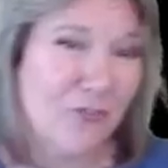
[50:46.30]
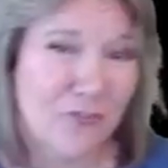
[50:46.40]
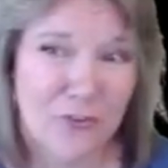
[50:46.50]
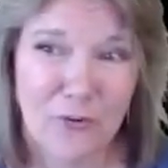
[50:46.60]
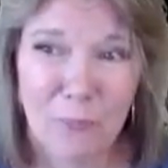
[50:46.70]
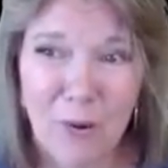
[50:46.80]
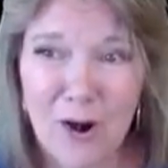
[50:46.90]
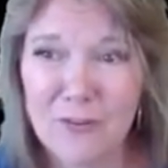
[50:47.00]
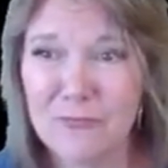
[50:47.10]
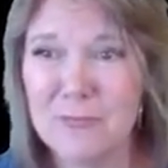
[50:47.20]
further
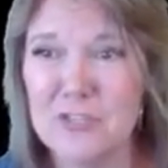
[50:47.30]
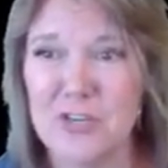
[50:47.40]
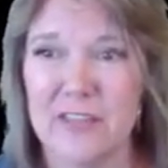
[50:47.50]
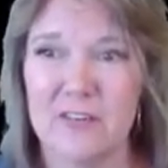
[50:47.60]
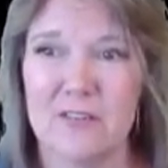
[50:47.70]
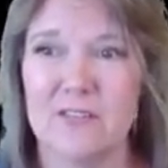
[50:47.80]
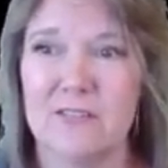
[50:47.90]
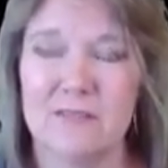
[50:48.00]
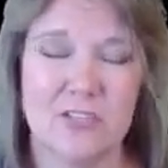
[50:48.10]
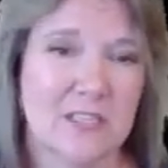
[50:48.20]
apart from each other.
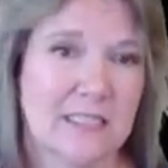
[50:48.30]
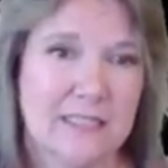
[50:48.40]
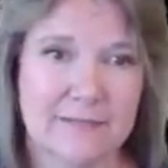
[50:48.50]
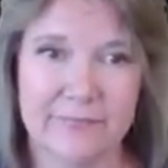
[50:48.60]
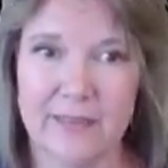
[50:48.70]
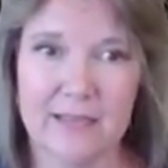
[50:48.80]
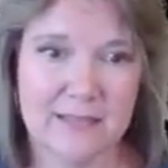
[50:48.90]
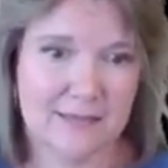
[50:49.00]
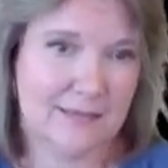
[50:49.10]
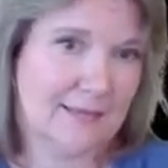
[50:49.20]
Just,
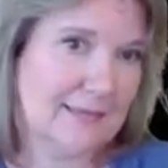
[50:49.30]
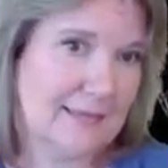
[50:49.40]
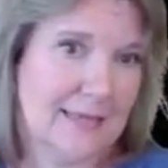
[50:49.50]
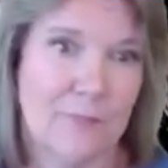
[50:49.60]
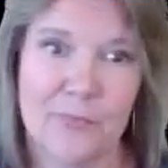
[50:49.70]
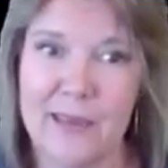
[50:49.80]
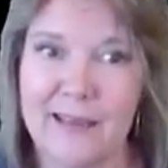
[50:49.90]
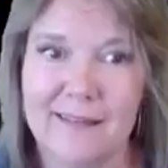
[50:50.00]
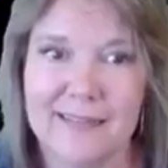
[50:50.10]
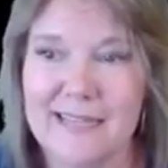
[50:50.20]
it's
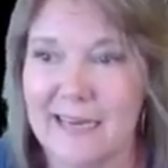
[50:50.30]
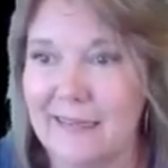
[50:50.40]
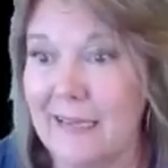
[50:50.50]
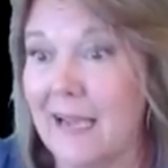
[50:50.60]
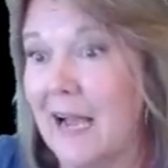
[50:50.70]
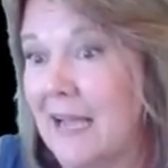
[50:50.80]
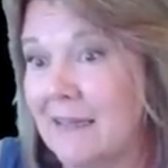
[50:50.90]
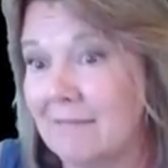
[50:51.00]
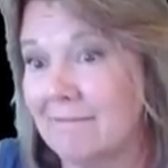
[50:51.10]
something, a technique I